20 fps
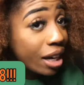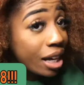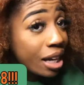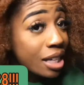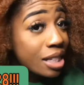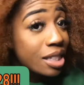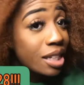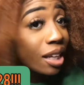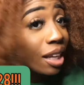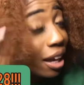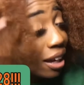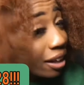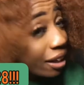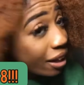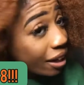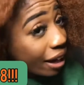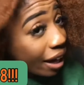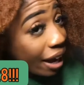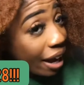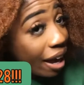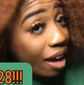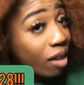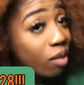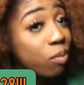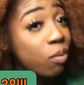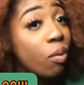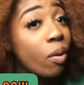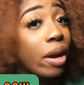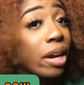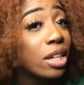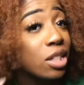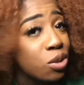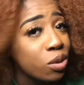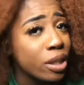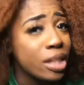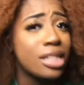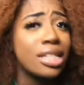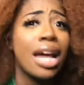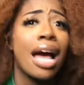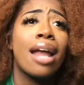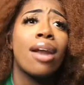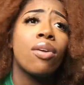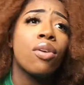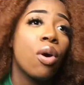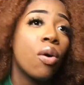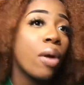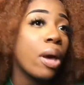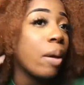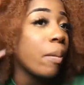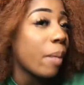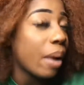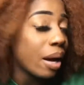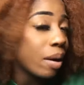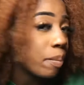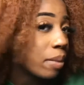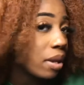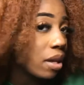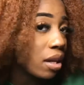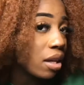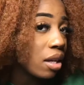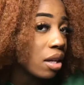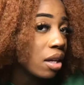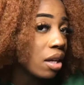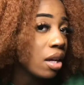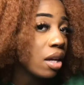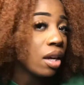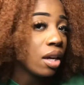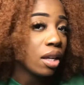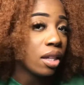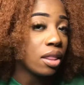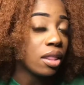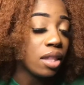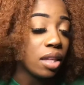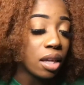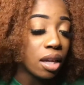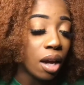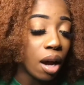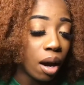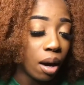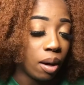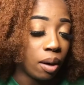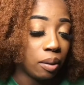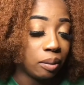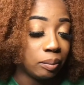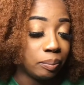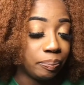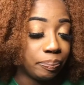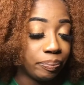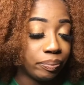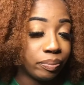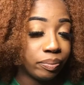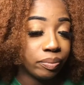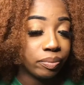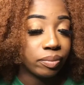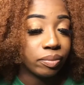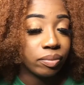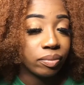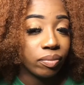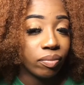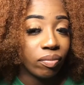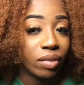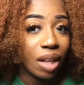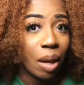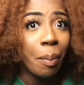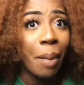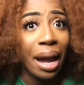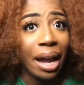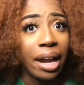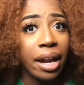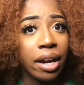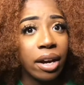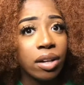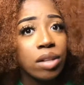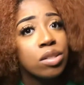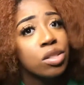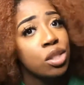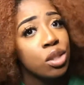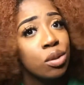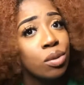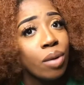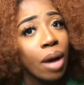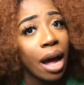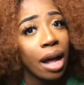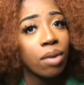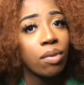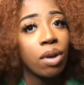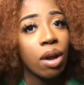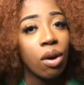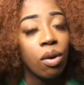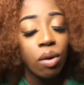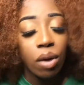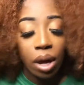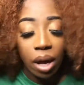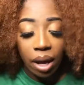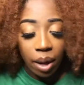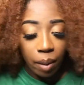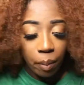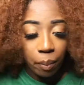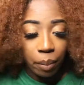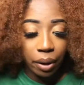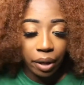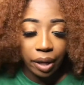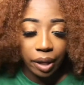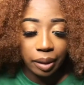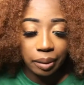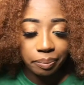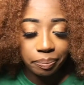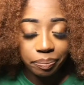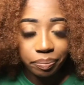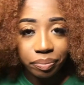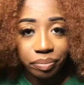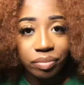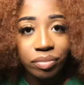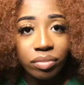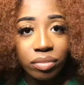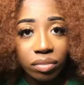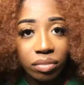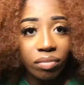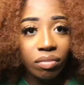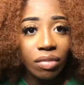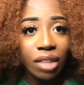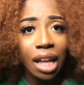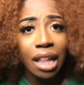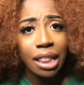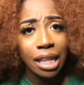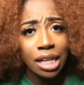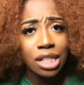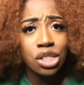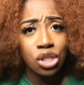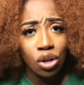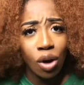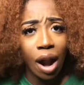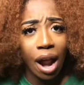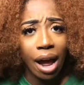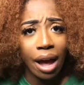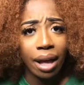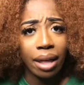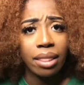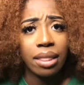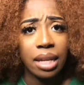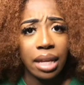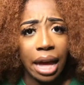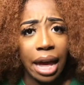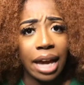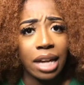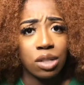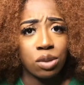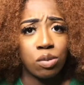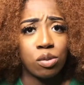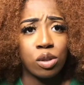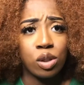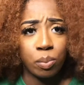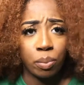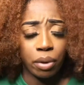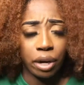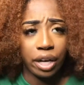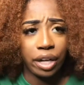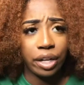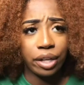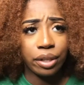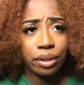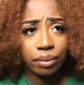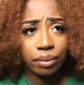to like get halfway drenched. I don't know, it might be the my hair too, I don't know. But let's try the actual sprayer.